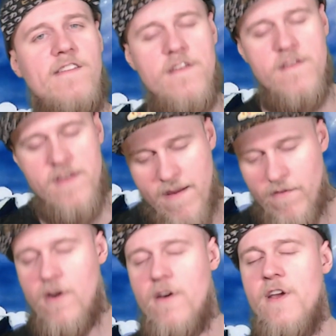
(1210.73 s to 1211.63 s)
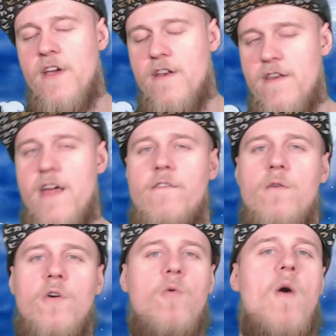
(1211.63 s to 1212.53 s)
never
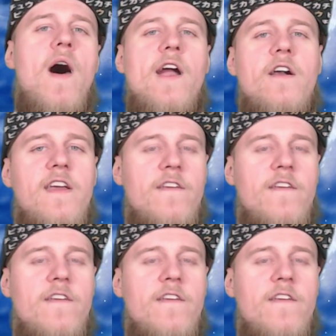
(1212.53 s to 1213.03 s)
required.